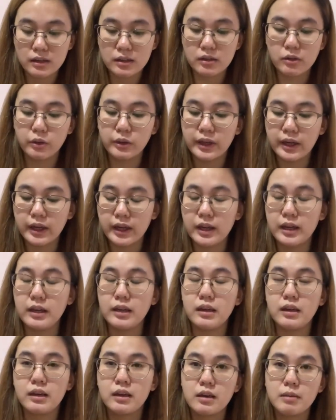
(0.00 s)
Okay.
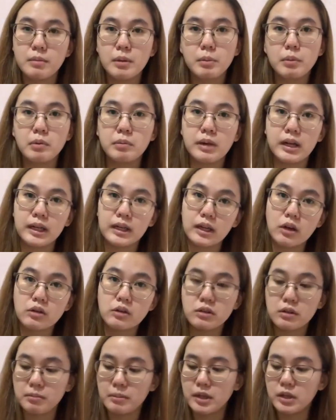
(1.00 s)
Bumalik na ako
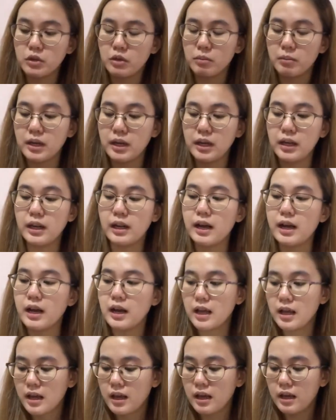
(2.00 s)
sa Metro Manila.
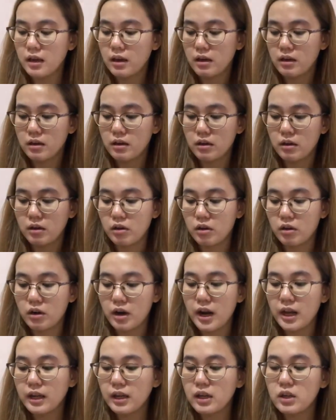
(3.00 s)
Or
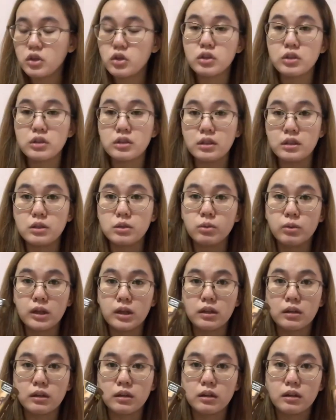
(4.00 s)
I can use this one.